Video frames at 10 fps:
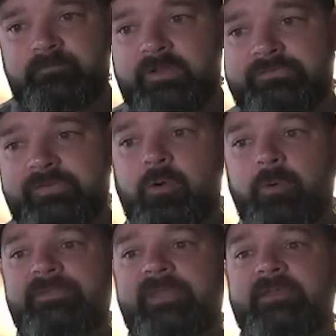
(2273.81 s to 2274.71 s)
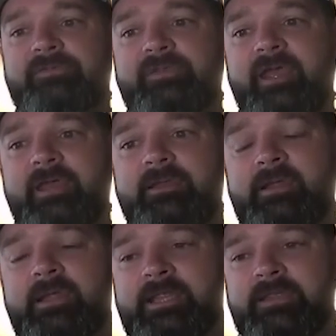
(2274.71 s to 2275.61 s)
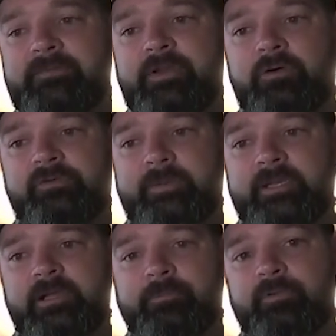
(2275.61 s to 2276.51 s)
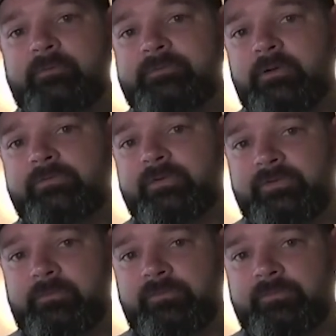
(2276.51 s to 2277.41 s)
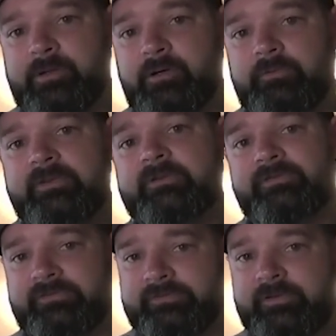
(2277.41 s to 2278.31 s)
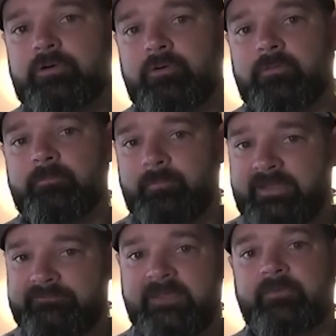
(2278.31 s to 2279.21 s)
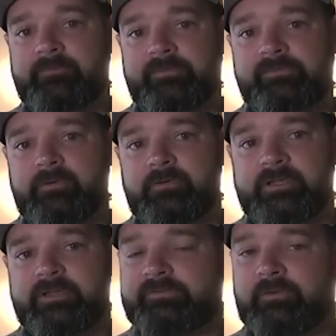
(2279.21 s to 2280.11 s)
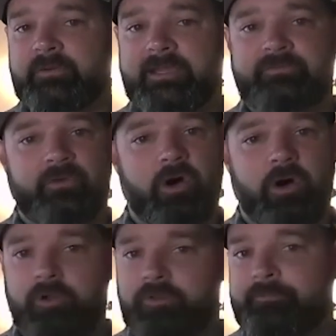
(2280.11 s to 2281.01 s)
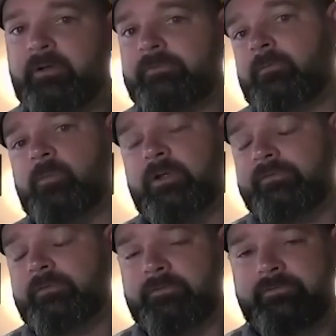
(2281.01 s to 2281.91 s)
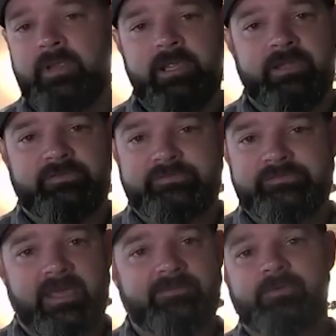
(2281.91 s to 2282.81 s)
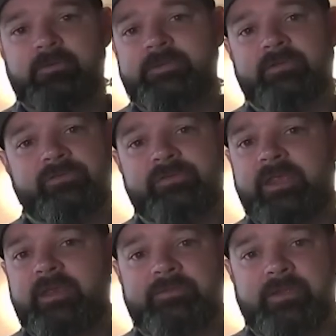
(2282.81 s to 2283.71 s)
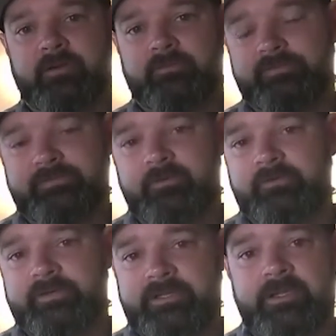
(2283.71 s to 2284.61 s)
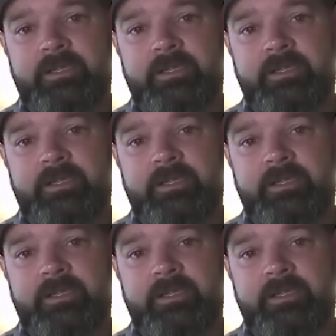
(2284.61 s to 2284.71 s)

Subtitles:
so with that said, even though it's been a couple of years since it was built, it's still my favorite facility. It still has all the bells and whistles. It's definitely a state of the art facility,